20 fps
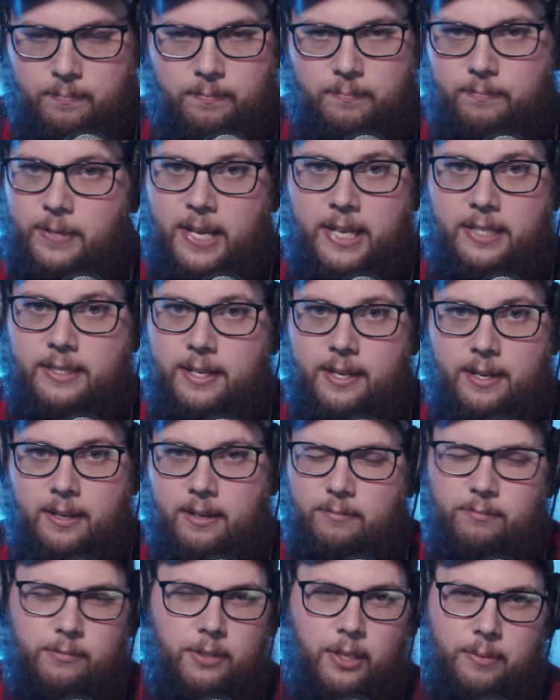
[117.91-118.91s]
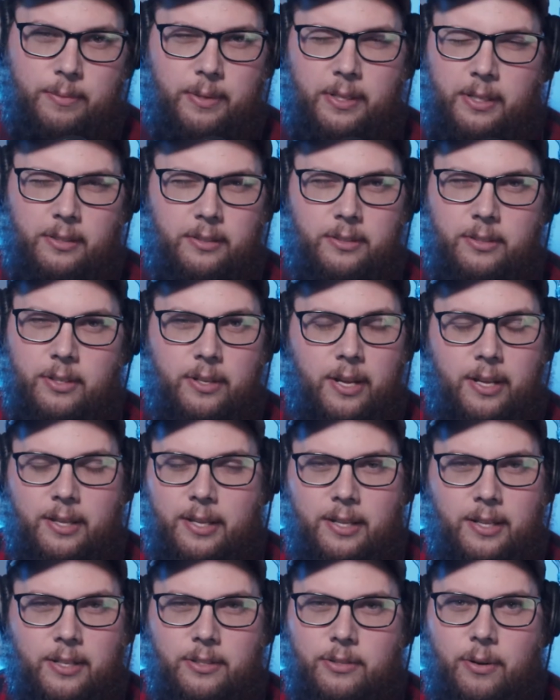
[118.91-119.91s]
that's it. I mean, all, I
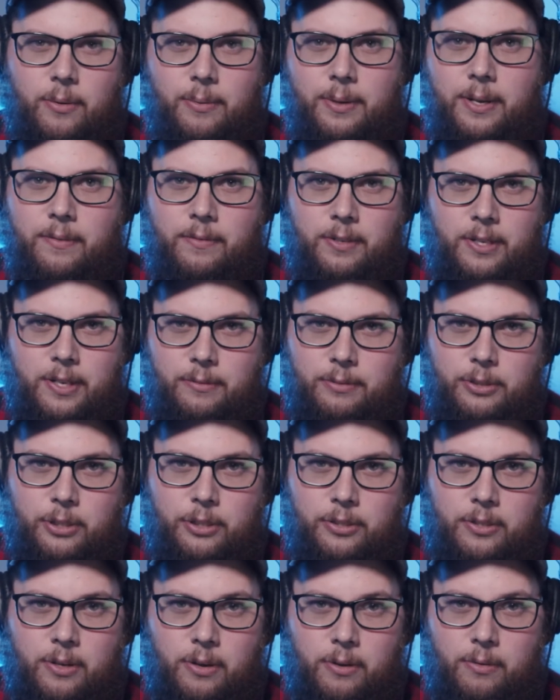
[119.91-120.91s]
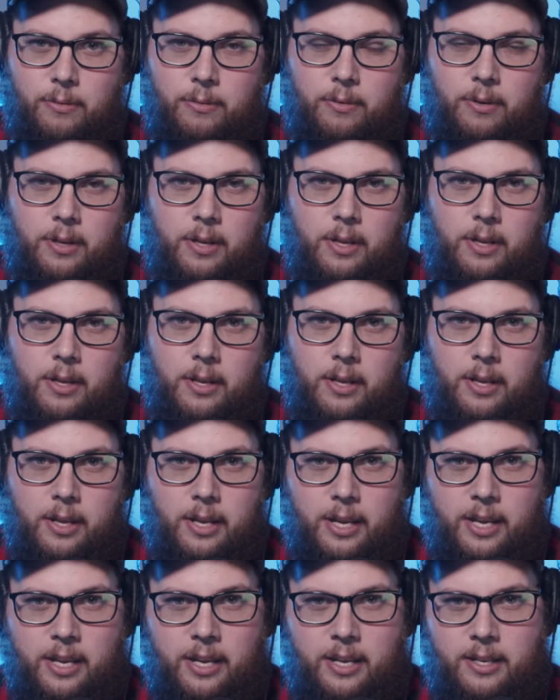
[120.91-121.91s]
think that's all we ever did was just go
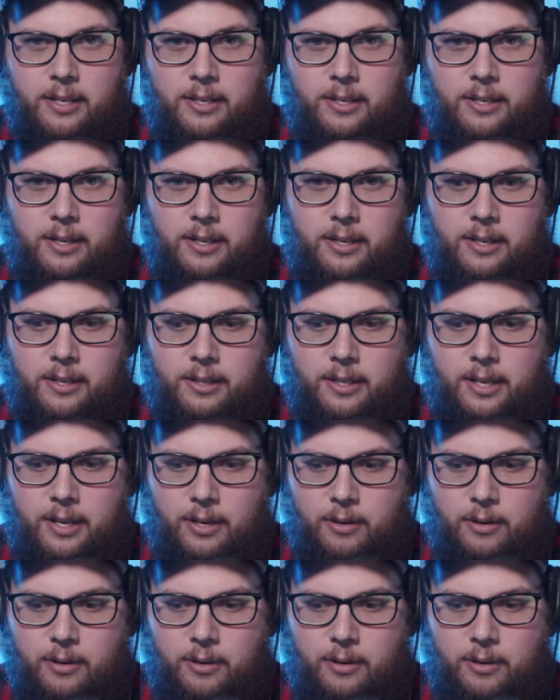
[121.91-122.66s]
and uh, get